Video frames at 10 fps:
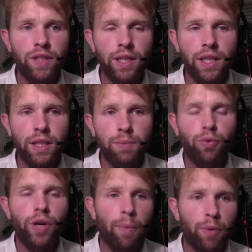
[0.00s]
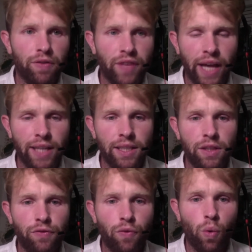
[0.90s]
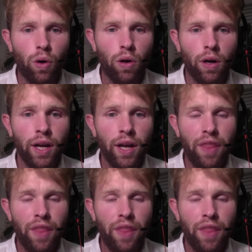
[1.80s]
in these preoperative cases for